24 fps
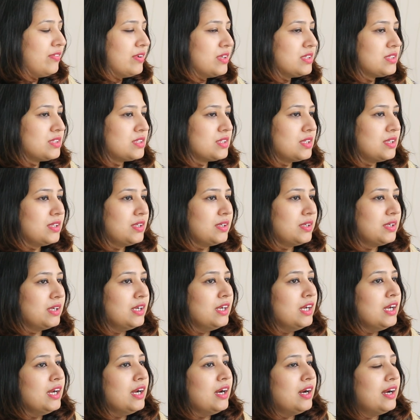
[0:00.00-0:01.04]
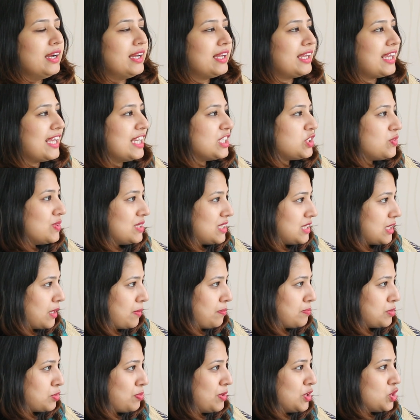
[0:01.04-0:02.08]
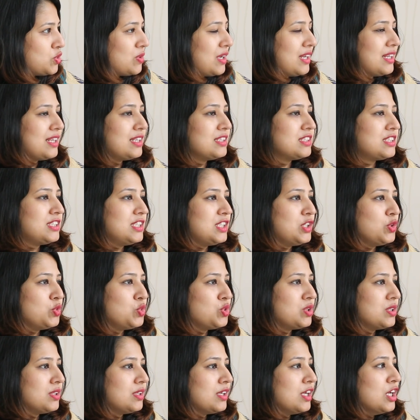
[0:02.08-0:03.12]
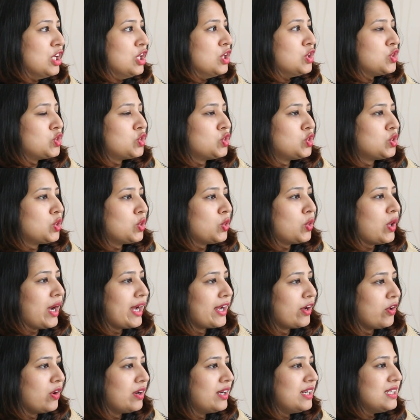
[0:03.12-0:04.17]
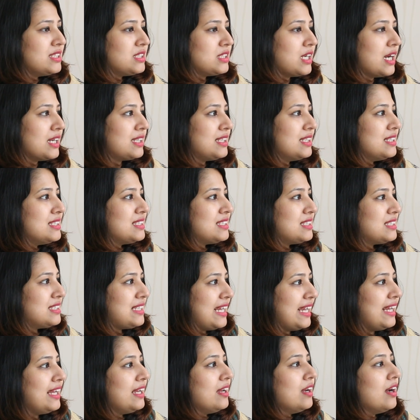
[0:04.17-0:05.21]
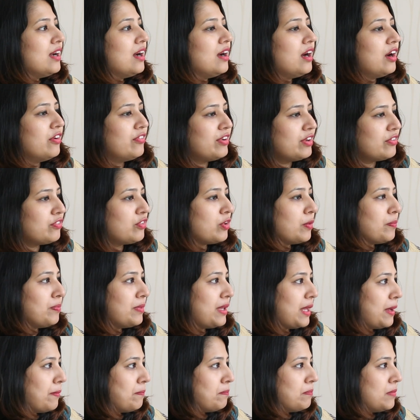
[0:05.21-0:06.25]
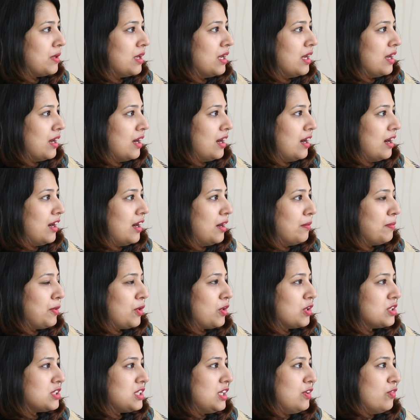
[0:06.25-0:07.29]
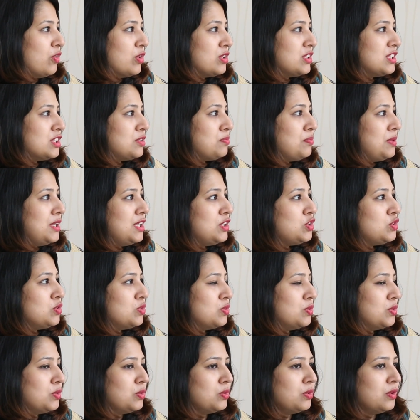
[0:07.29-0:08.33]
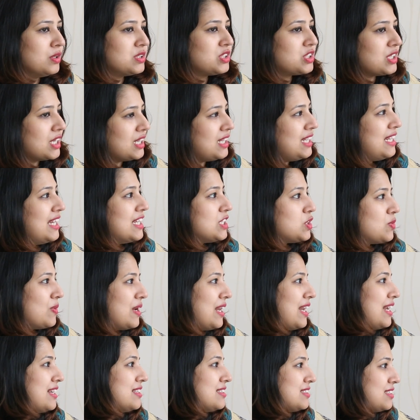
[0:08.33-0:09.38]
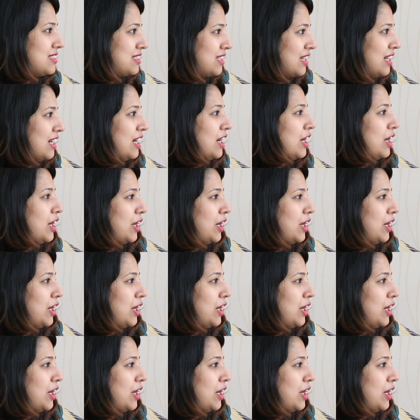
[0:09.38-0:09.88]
he was engaged with some spiritual institution. Okay. So I already started staying away from them because he wanted me to study as well as